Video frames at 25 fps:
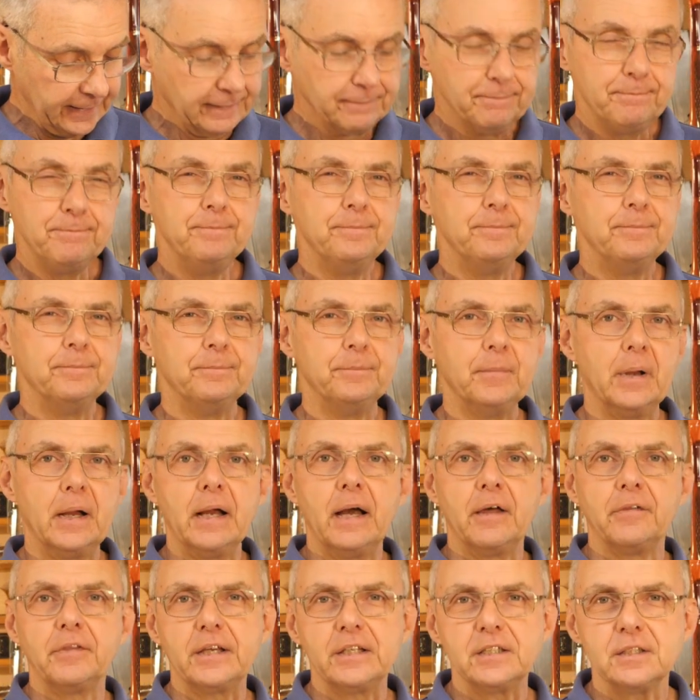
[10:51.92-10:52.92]
I think
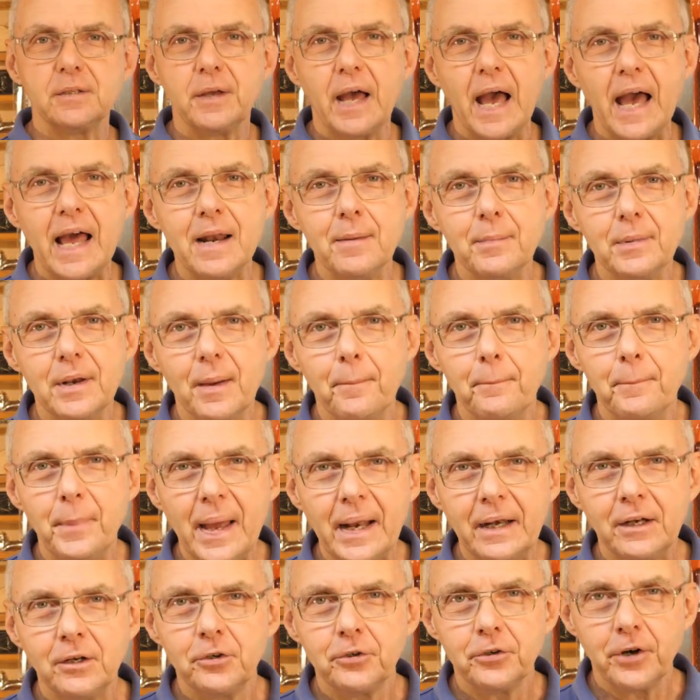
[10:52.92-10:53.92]
there's an element of
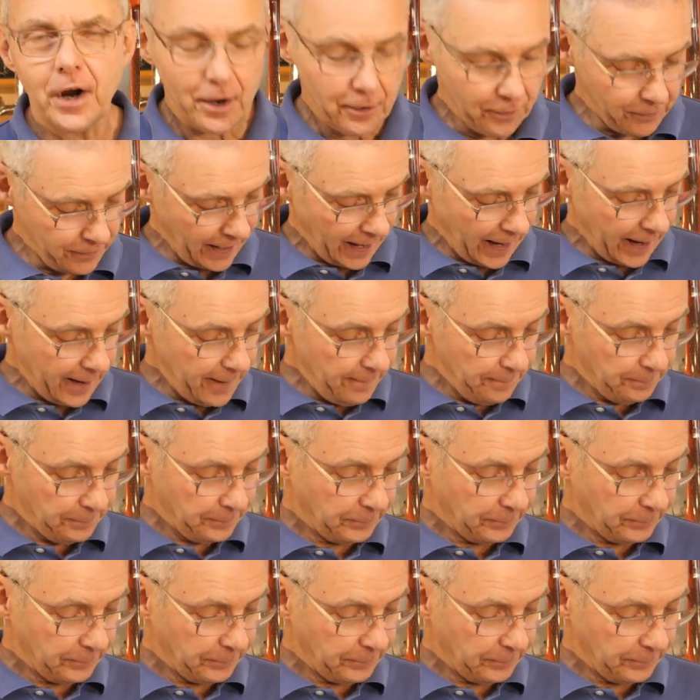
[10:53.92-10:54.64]
Ben Crow there.